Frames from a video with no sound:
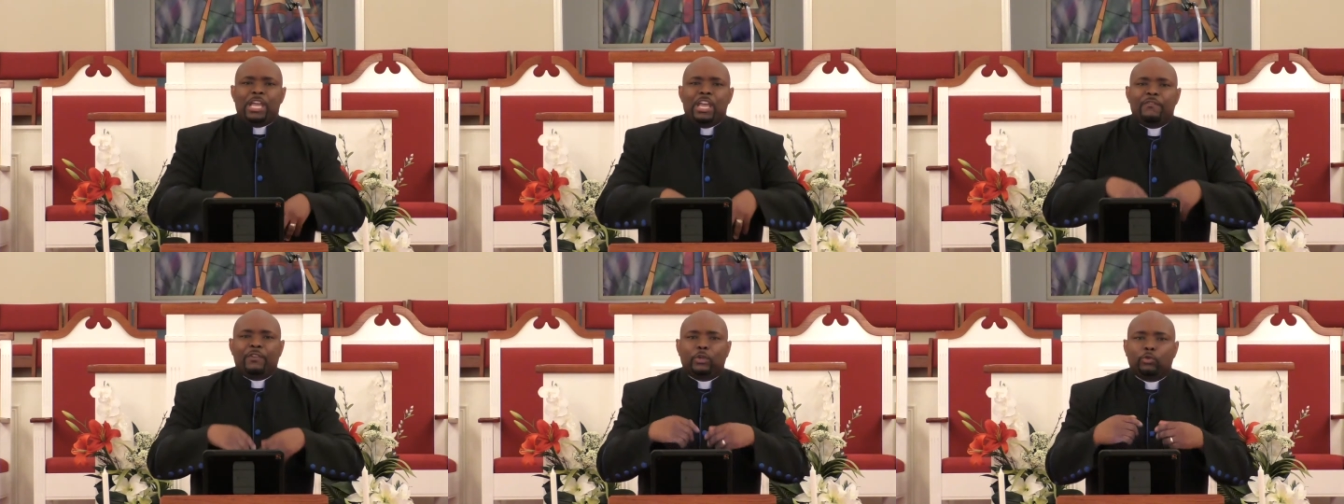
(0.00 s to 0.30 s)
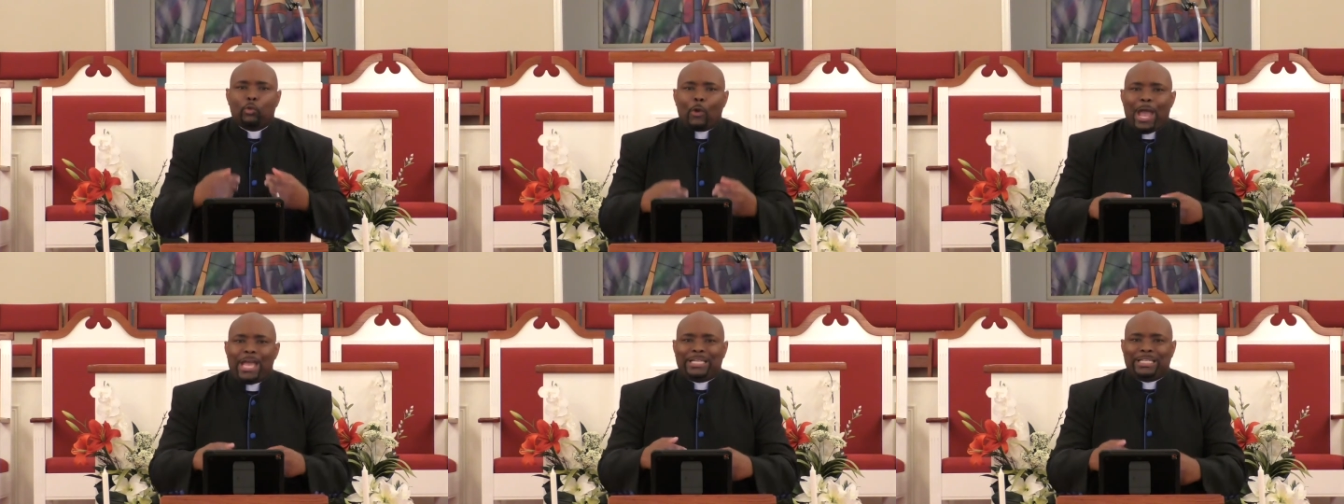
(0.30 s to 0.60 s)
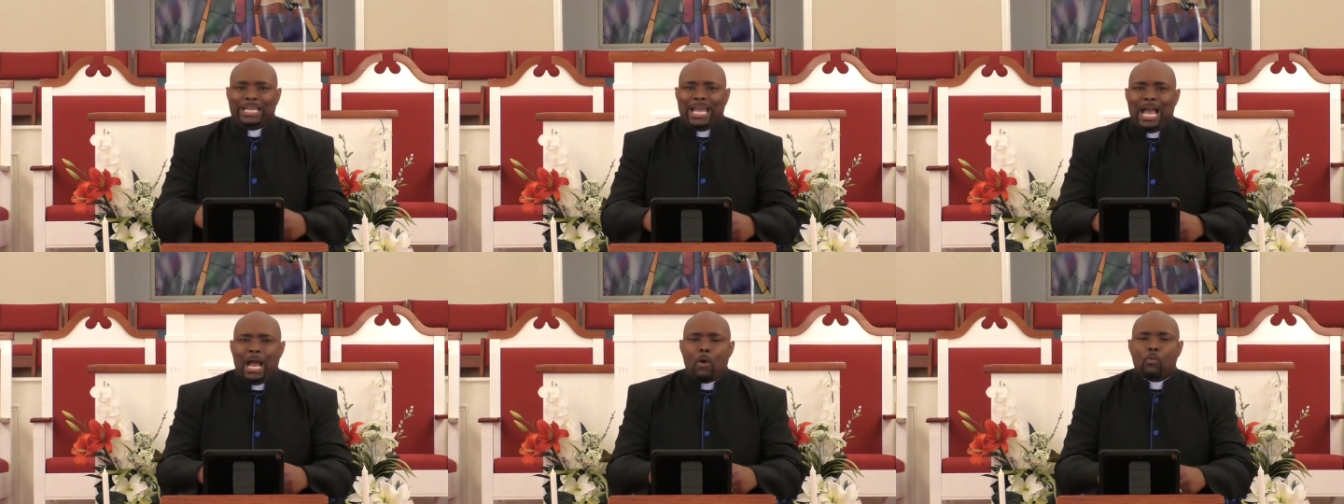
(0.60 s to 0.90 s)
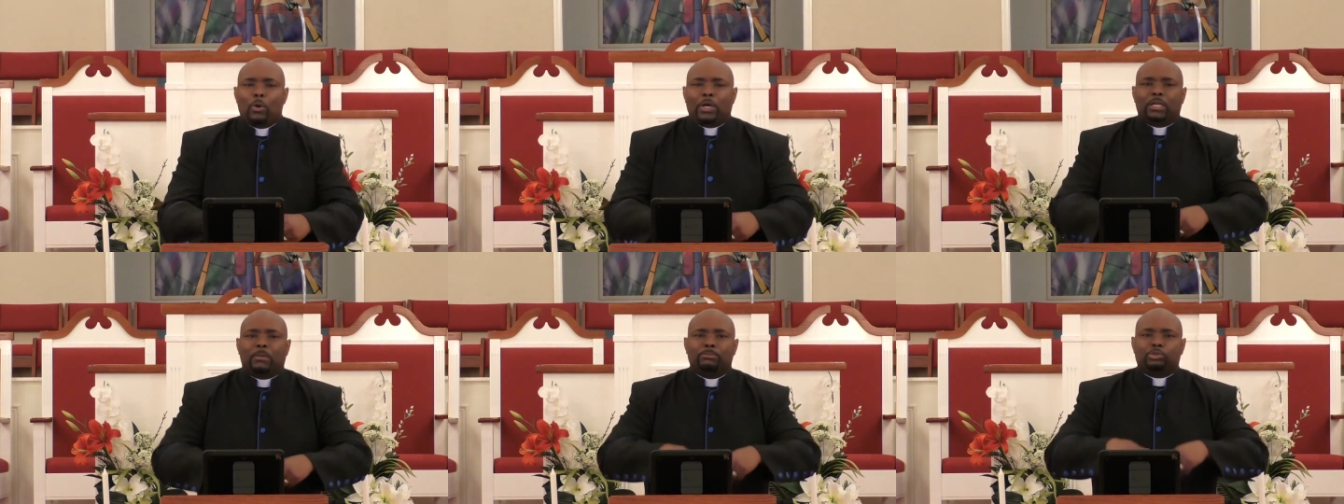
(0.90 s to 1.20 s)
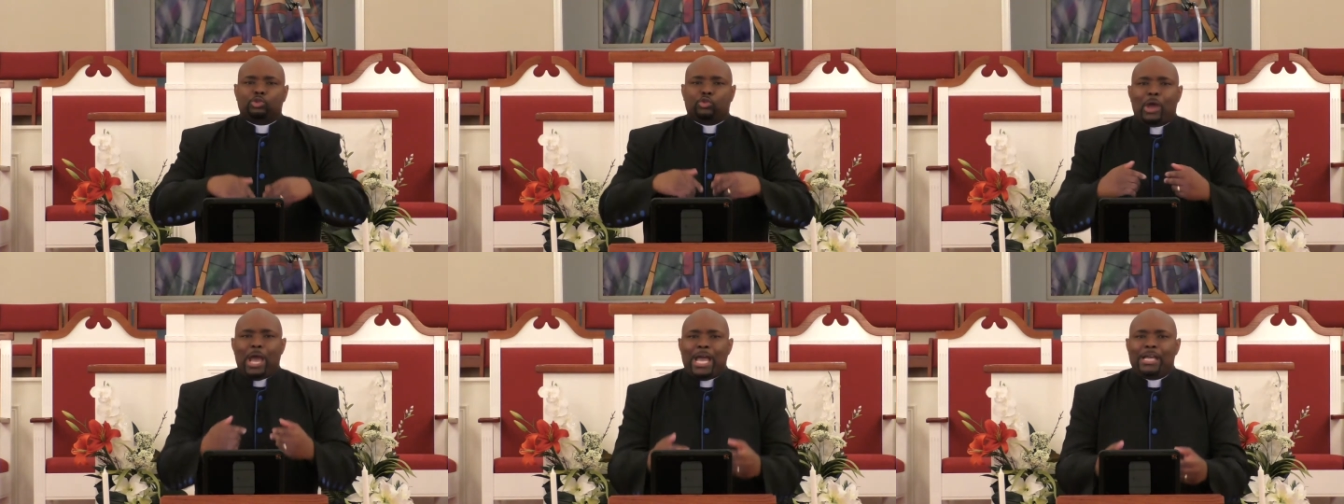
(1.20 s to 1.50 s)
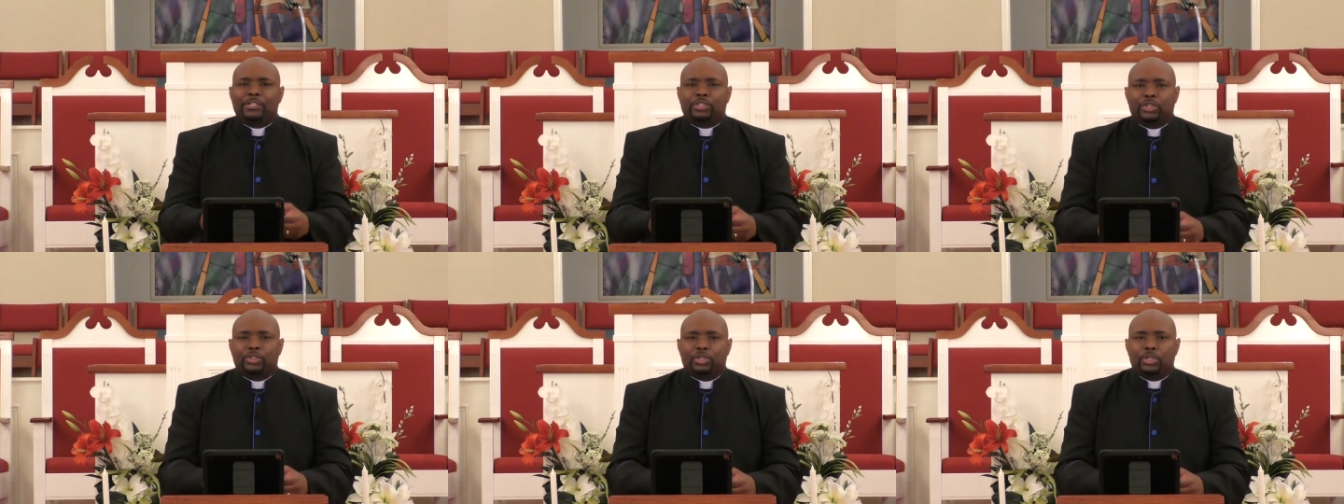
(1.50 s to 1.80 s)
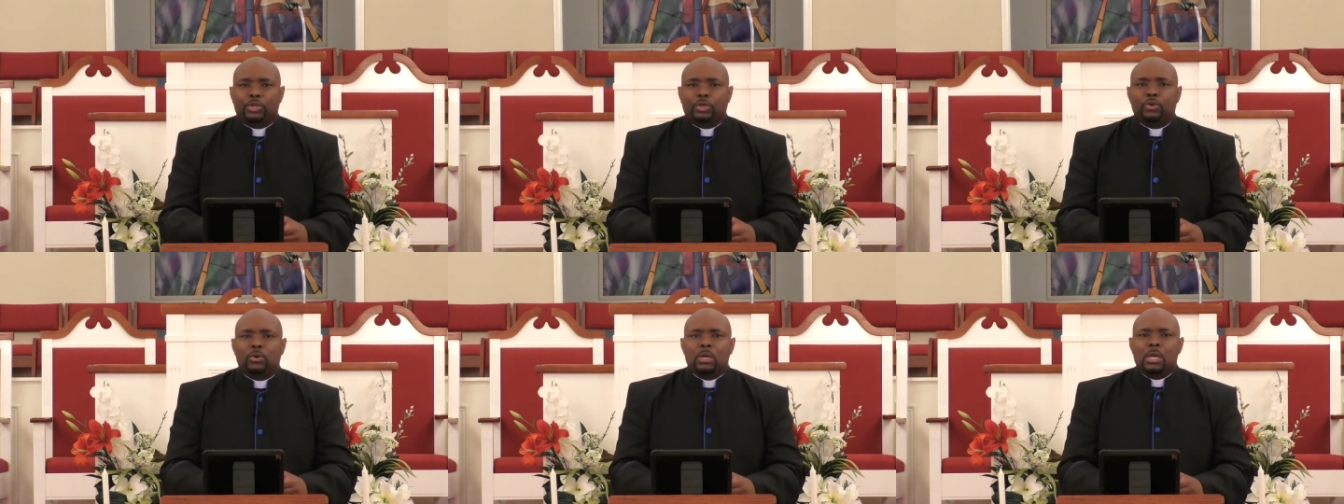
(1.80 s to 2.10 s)
Even right now, what I'm trying to
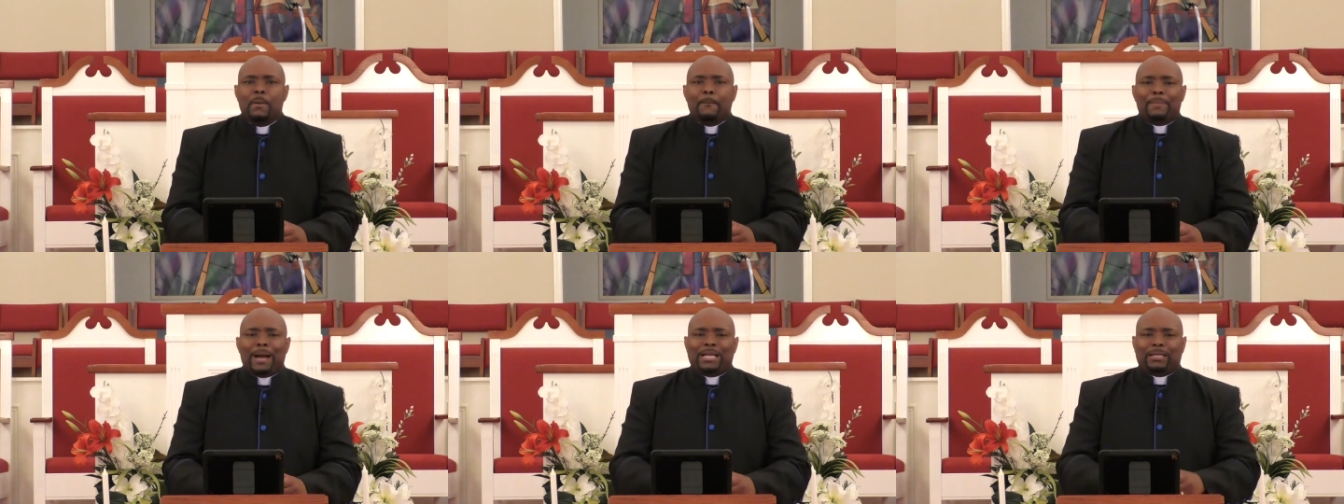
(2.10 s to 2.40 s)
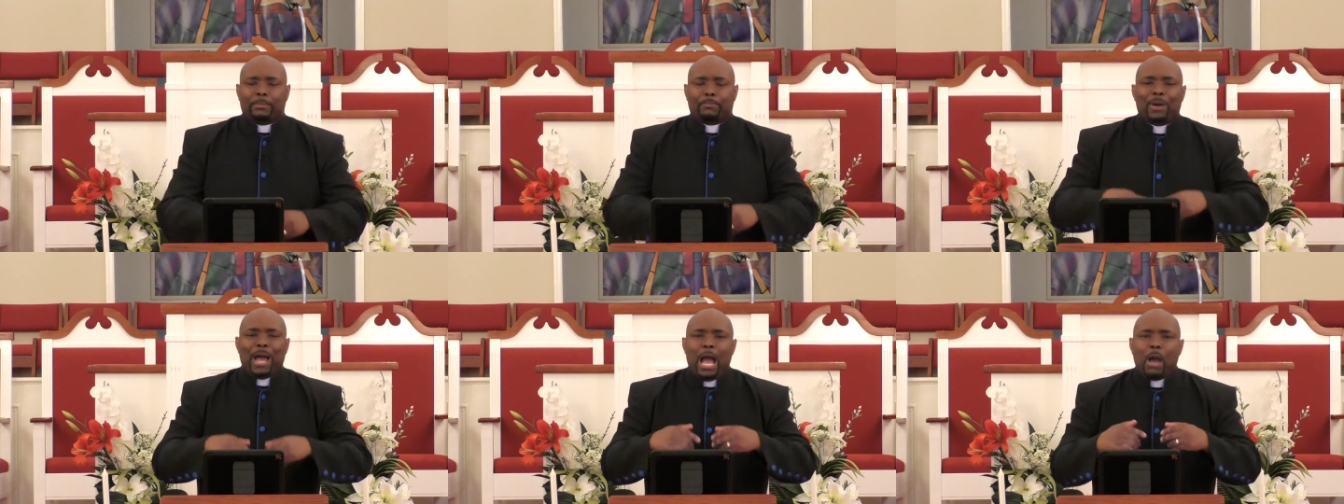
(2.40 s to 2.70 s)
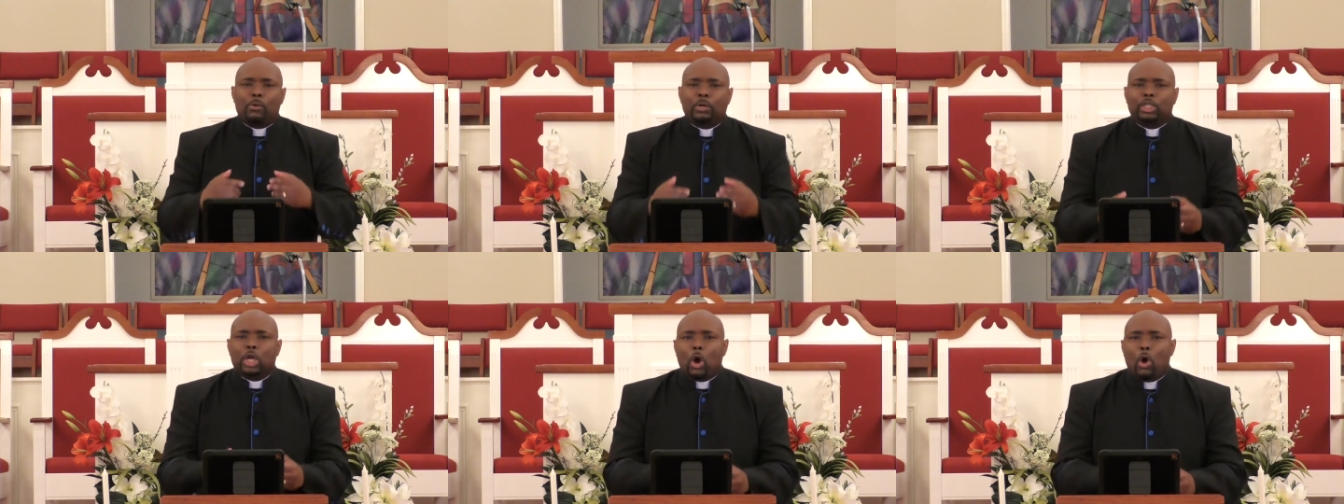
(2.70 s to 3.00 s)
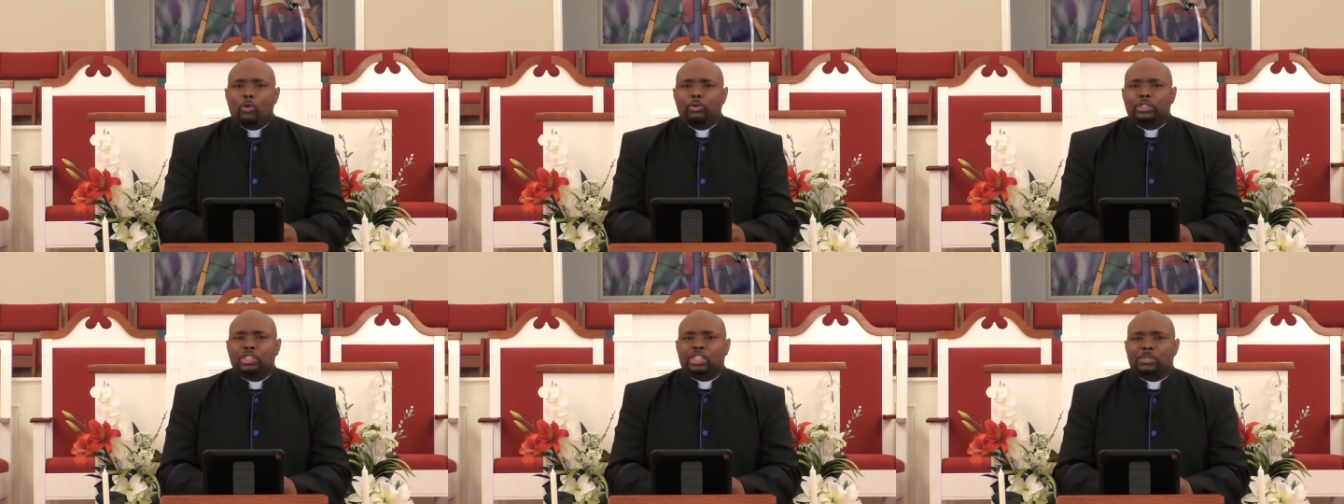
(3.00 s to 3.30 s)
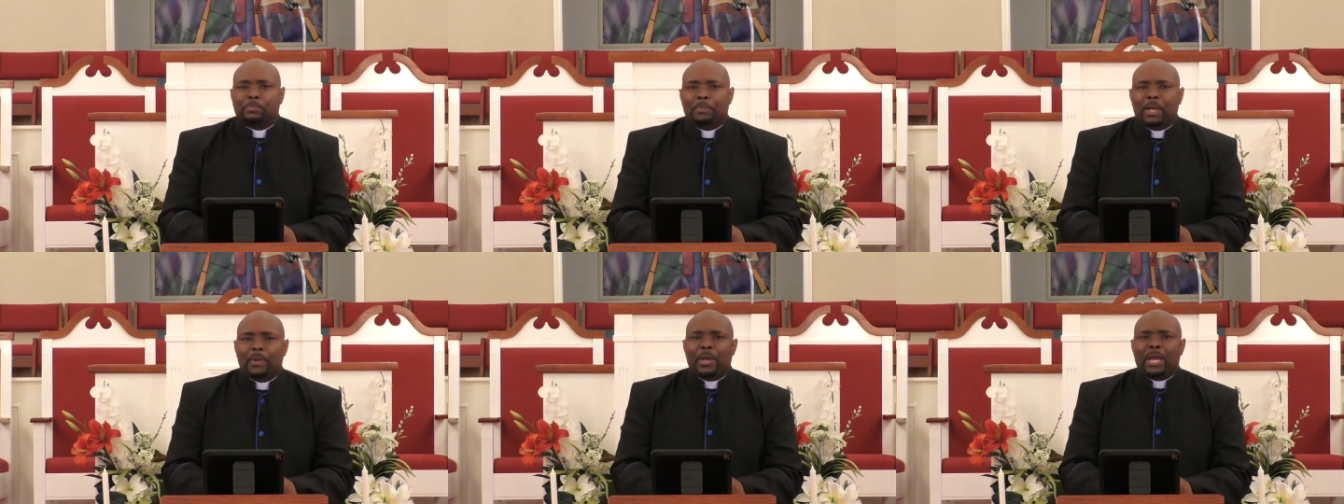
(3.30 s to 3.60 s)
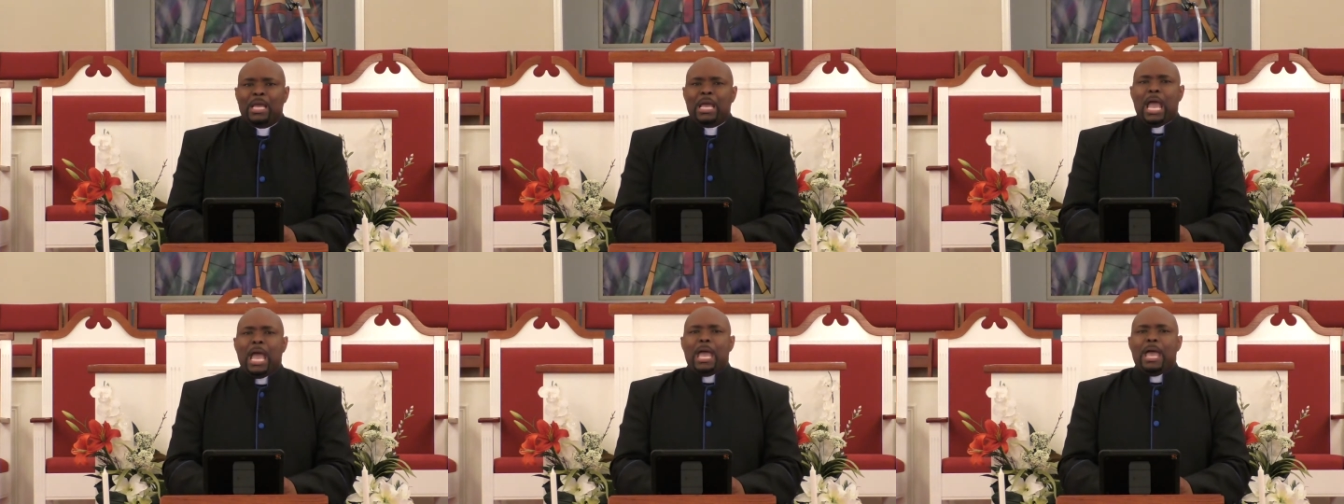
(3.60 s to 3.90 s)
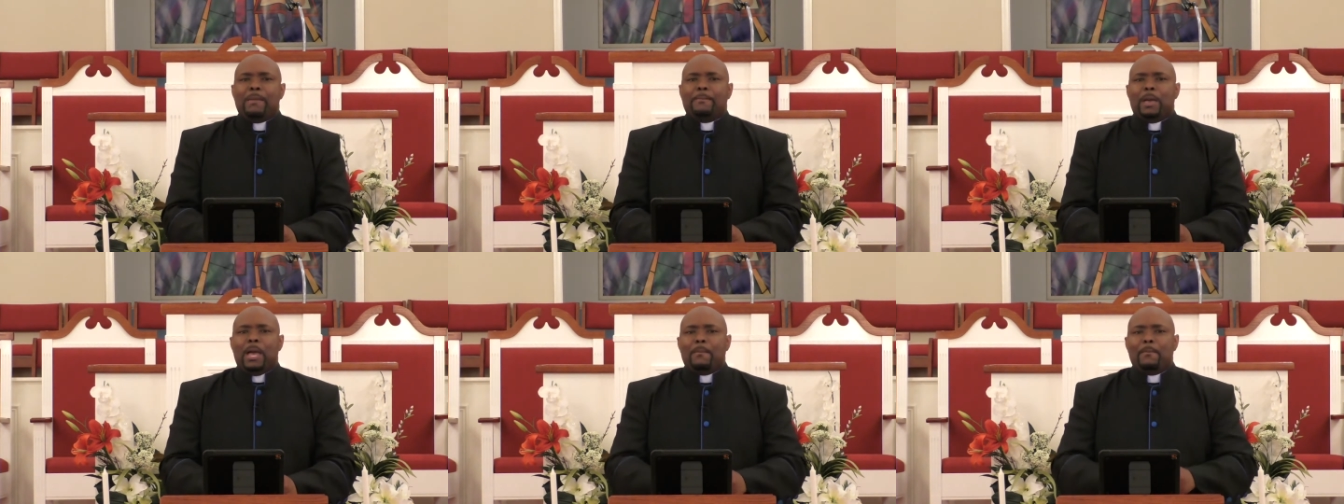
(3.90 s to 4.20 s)
do by the power of the Holy Spirit
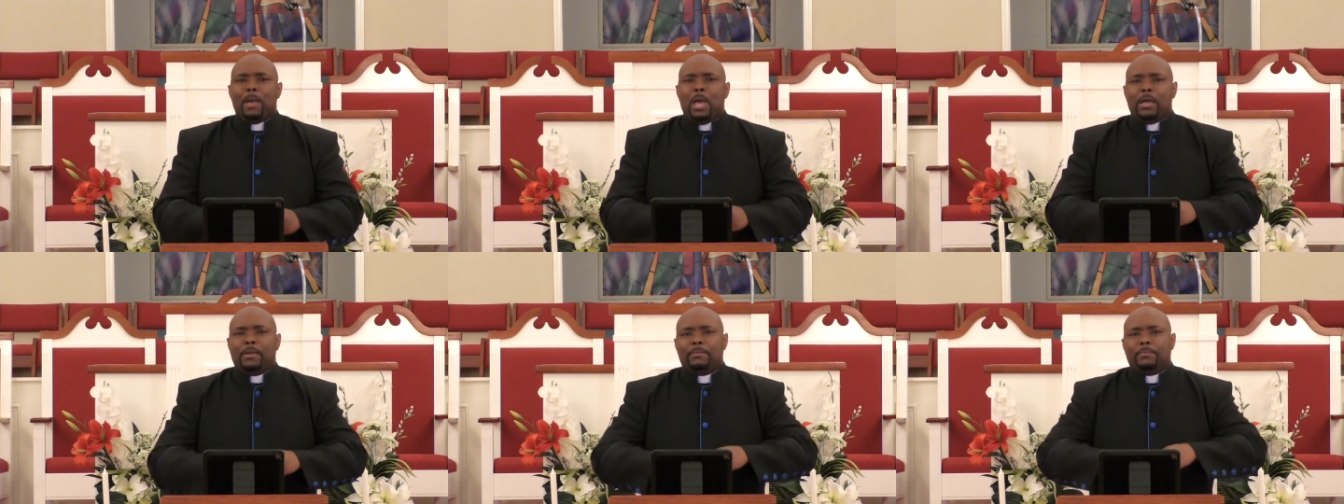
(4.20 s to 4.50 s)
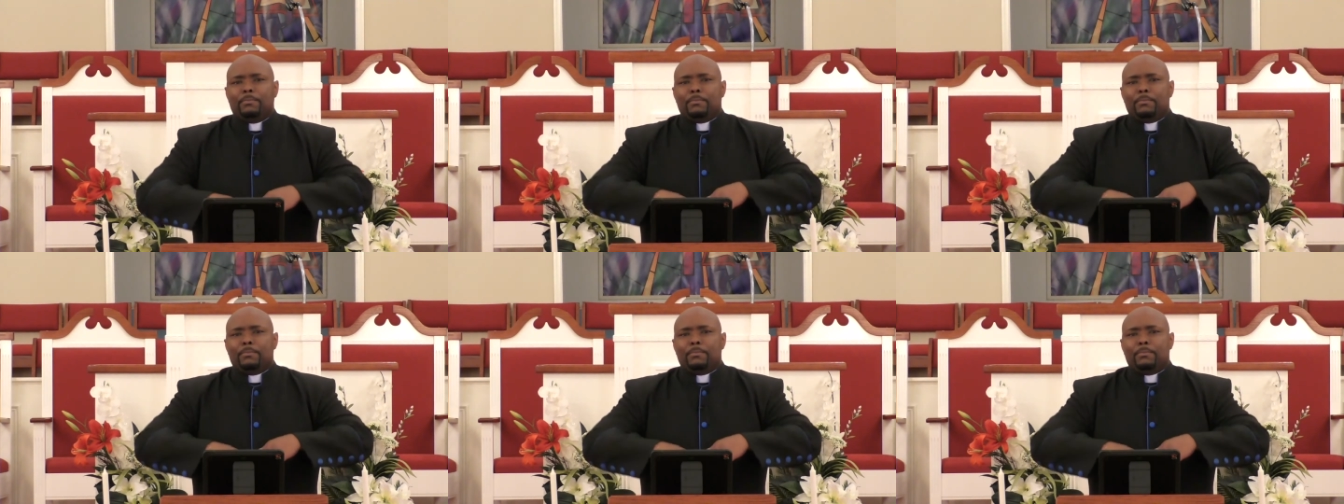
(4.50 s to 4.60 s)
and, and,